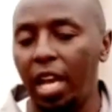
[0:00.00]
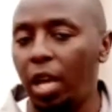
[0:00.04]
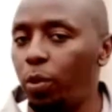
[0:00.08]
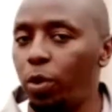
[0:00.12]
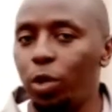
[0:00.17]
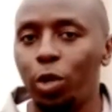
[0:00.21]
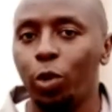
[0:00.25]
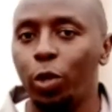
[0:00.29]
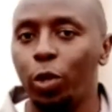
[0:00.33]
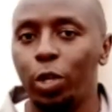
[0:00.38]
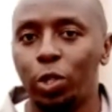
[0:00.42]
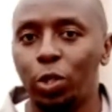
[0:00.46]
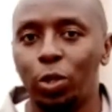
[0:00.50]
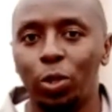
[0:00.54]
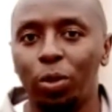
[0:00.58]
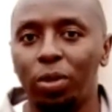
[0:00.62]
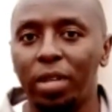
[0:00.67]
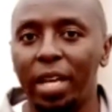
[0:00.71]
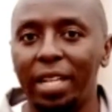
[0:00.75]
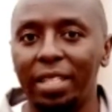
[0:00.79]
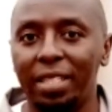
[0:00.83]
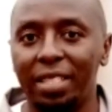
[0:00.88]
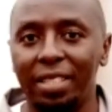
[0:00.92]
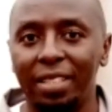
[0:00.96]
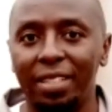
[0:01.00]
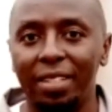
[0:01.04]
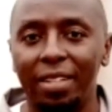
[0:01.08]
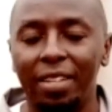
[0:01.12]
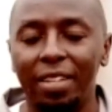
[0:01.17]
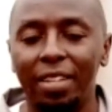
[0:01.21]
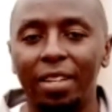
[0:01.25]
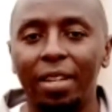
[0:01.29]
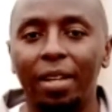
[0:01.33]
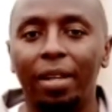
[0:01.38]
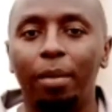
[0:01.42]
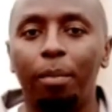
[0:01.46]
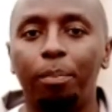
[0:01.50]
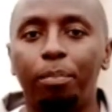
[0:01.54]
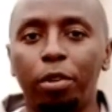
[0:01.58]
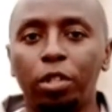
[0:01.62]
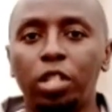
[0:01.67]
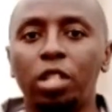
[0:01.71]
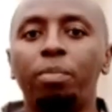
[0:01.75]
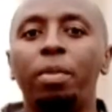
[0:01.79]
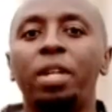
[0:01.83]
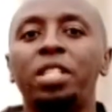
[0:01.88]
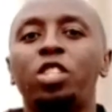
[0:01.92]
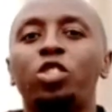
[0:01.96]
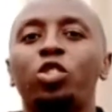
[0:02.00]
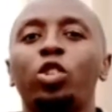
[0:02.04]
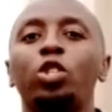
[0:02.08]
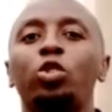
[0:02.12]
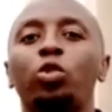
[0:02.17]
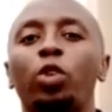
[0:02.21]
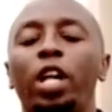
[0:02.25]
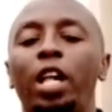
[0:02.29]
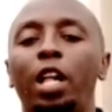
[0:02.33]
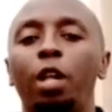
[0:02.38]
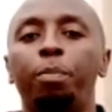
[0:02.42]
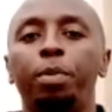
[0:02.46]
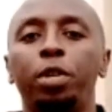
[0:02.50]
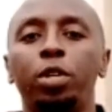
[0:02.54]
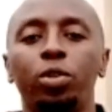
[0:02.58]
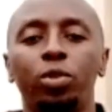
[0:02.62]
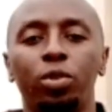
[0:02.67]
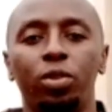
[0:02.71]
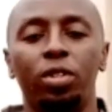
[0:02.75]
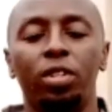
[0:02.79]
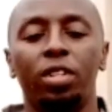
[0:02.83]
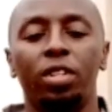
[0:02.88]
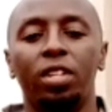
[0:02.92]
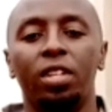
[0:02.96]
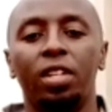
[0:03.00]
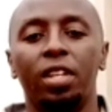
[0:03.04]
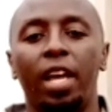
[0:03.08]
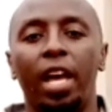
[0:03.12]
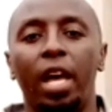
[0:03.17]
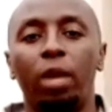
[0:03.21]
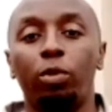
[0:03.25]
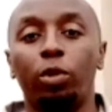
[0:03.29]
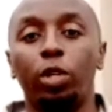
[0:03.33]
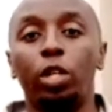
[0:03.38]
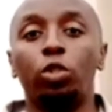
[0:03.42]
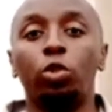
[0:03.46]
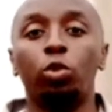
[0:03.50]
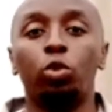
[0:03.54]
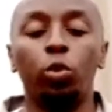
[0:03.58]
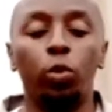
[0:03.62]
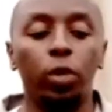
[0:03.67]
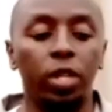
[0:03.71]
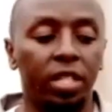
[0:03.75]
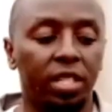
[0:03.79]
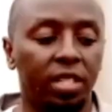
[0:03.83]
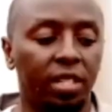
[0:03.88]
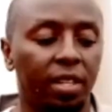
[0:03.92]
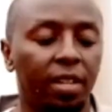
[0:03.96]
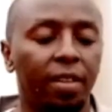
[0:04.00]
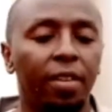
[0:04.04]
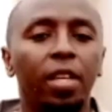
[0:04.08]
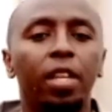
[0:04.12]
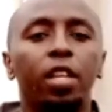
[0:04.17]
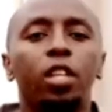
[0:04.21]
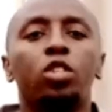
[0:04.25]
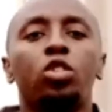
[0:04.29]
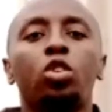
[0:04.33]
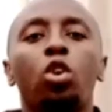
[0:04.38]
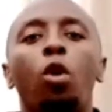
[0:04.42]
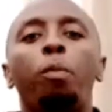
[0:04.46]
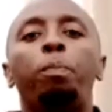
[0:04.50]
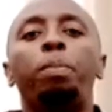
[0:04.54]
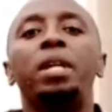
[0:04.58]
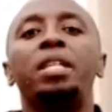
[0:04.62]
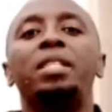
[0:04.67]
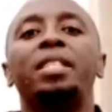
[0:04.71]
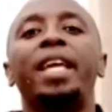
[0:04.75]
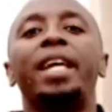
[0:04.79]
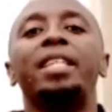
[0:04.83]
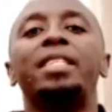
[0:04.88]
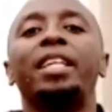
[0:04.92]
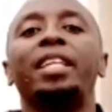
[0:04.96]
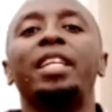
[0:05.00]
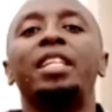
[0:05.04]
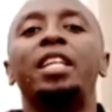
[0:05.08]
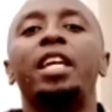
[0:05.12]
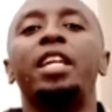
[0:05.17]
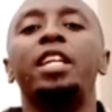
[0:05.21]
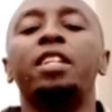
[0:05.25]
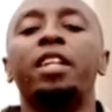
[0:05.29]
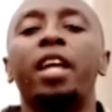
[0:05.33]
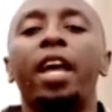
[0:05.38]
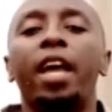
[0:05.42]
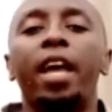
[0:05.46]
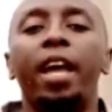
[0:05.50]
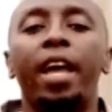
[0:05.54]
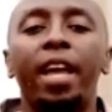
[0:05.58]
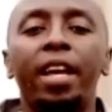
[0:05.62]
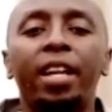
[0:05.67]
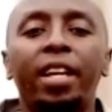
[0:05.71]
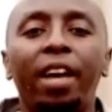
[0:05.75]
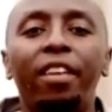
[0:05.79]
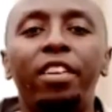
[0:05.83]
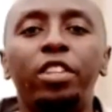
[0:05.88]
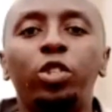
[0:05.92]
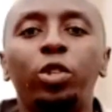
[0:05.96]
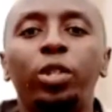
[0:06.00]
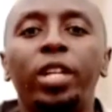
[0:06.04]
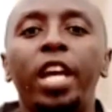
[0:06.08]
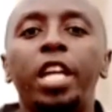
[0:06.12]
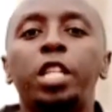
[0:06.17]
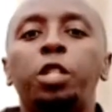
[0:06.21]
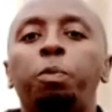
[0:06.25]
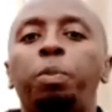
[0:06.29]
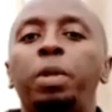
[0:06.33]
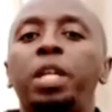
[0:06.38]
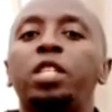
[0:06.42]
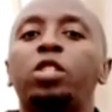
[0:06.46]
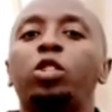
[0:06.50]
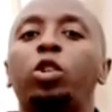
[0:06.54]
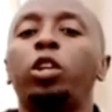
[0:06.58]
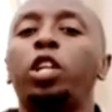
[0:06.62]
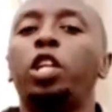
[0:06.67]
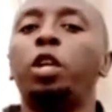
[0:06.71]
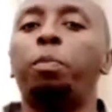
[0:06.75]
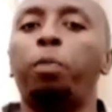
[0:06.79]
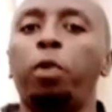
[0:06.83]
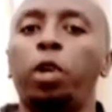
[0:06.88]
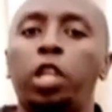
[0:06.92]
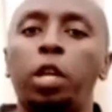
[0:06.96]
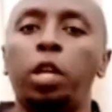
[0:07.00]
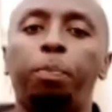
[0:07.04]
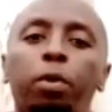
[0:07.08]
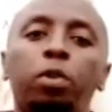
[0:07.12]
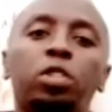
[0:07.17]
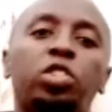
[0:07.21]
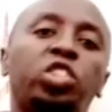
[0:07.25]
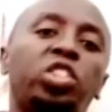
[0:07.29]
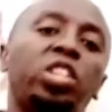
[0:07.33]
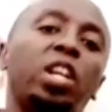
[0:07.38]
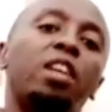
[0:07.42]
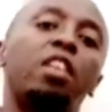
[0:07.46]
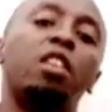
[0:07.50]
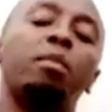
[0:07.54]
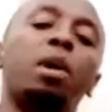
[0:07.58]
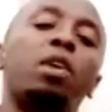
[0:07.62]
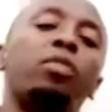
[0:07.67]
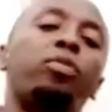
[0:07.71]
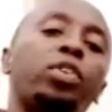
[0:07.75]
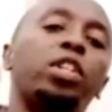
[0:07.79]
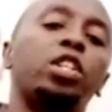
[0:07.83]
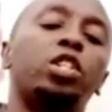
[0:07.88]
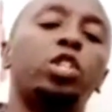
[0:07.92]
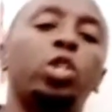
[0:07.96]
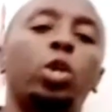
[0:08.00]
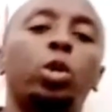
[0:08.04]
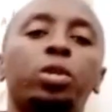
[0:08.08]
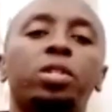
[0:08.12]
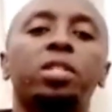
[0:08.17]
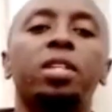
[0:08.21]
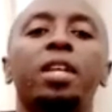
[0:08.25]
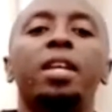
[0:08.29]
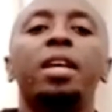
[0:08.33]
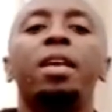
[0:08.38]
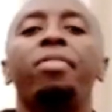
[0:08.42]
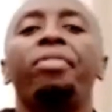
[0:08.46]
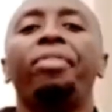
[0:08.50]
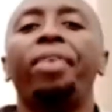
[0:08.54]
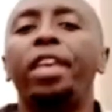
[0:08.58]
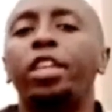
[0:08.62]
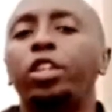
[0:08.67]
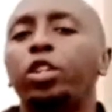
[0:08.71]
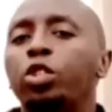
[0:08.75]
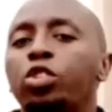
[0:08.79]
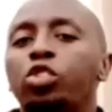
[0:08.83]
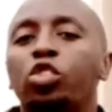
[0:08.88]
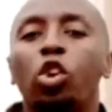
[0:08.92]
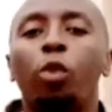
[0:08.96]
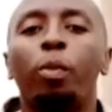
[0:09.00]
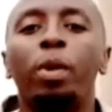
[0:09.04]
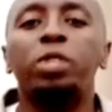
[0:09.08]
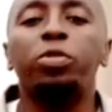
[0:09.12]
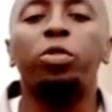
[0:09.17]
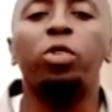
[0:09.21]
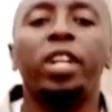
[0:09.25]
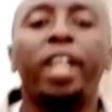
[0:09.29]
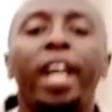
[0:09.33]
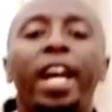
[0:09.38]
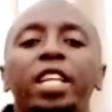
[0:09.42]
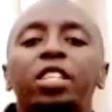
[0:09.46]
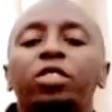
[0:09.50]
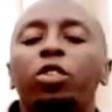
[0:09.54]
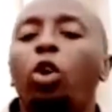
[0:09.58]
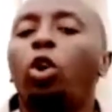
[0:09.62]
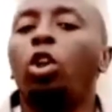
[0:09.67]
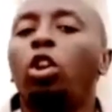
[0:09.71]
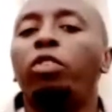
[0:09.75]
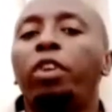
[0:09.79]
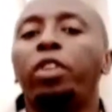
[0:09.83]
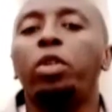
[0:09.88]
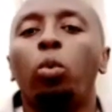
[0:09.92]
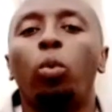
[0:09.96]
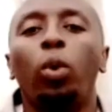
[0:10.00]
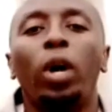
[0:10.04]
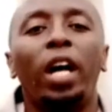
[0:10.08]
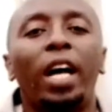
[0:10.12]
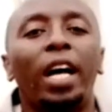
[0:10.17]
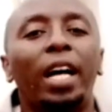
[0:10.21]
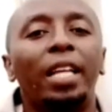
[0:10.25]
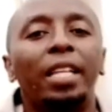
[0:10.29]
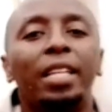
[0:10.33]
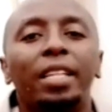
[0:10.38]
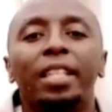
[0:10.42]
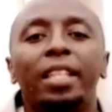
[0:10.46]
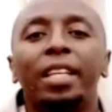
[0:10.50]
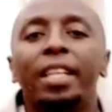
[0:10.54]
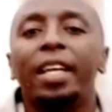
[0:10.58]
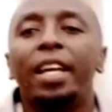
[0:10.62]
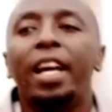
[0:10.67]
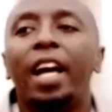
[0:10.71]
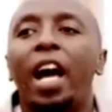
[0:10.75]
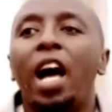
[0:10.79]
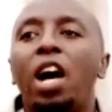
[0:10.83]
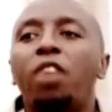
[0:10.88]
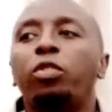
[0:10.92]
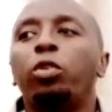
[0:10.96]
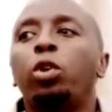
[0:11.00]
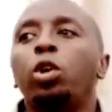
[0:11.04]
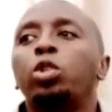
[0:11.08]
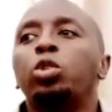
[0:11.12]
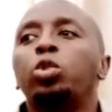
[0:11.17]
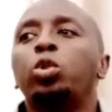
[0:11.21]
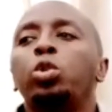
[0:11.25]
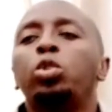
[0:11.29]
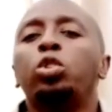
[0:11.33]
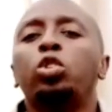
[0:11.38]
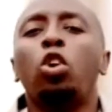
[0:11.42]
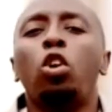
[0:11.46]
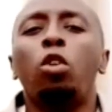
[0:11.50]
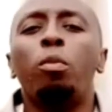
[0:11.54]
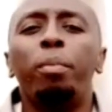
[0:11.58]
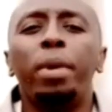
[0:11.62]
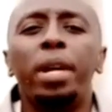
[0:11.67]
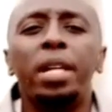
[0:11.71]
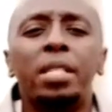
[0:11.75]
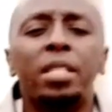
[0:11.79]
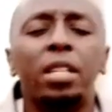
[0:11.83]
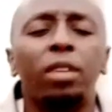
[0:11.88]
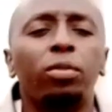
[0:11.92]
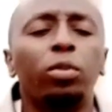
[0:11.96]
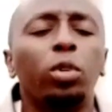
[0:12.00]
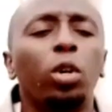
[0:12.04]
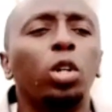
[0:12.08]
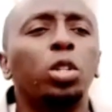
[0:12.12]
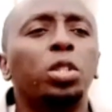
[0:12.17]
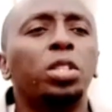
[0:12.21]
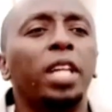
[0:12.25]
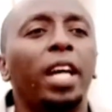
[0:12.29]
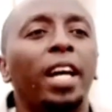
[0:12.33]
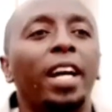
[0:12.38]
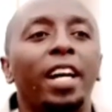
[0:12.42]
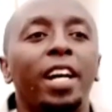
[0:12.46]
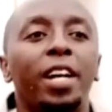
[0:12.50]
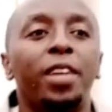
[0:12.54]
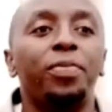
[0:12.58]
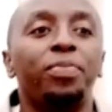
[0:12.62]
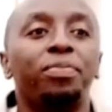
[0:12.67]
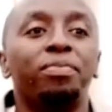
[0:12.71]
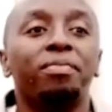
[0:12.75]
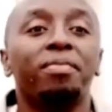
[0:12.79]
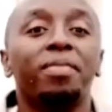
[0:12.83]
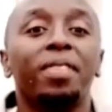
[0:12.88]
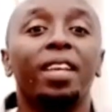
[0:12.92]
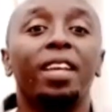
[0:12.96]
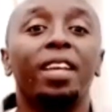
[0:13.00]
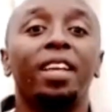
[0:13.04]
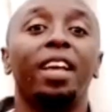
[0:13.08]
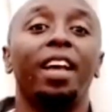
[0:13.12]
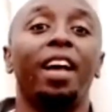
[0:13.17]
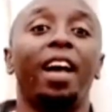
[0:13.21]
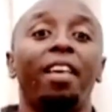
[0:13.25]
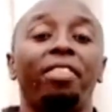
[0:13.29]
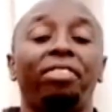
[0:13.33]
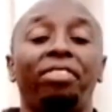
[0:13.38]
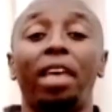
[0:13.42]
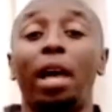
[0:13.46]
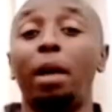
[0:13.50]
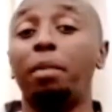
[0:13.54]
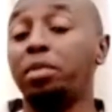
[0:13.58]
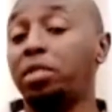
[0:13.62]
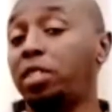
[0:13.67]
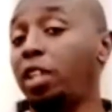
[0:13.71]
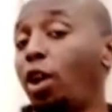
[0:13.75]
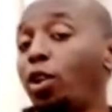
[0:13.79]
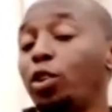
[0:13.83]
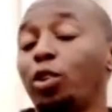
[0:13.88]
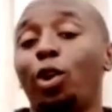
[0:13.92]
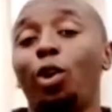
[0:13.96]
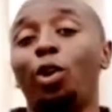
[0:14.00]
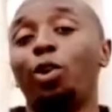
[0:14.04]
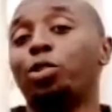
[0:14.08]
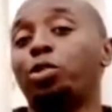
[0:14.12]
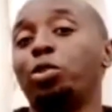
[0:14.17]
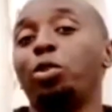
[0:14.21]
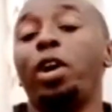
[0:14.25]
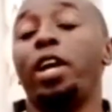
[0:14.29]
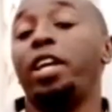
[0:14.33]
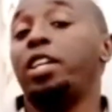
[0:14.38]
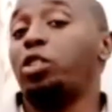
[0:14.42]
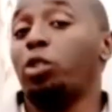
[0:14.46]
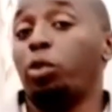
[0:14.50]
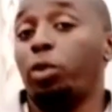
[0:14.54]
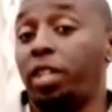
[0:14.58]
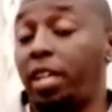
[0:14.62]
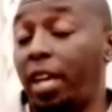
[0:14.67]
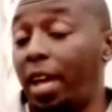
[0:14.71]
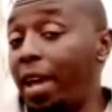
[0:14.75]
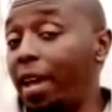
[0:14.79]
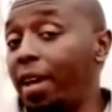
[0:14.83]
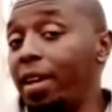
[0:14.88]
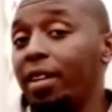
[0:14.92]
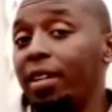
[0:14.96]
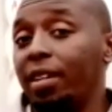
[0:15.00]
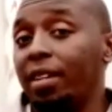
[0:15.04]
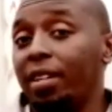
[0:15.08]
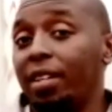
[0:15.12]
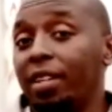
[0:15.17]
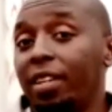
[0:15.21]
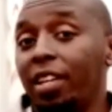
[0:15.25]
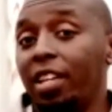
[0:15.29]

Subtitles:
And we're not going to do that. Protein Master is going to help you, and we're going to do it. So please, guys, again, I encourage you guys, please keep on sharing my videos. Thank you so much for guys all over the world. I've got good comments. I've got a thumbs down also. It's okay